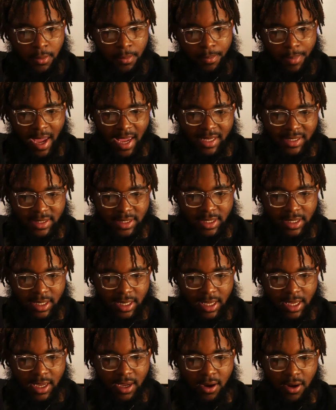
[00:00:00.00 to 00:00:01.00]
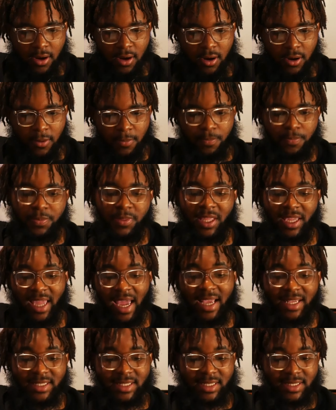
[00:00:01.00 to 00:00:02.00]
Basically, the
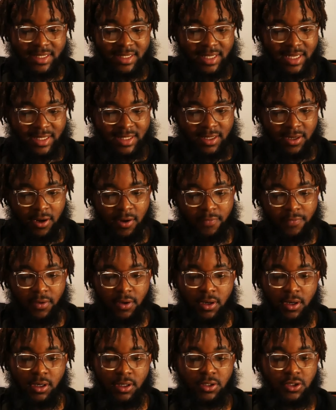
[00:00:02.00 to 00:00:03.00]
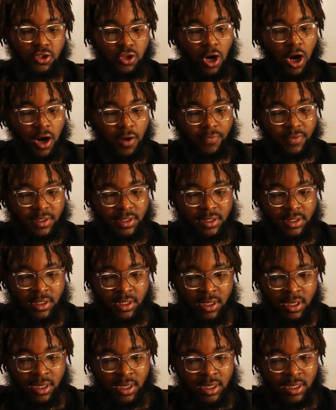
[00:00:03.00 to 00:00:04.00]
case consisted of Jarvis
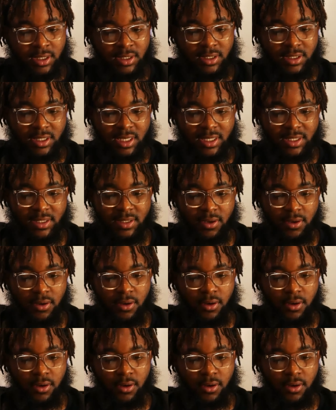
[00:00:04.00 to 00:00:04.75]
just